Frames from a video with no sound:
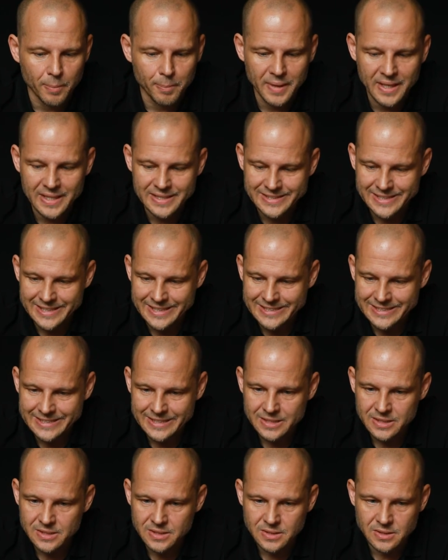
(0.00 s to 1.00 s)
means is,
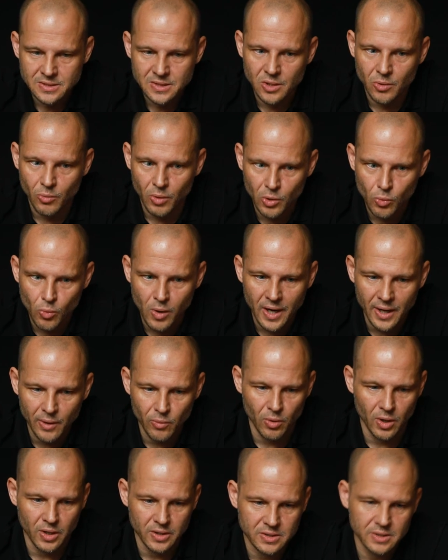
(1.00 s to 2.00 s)
what do I
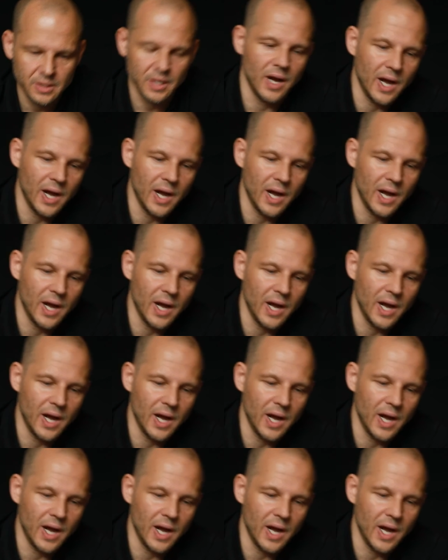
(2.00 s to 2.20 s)
want?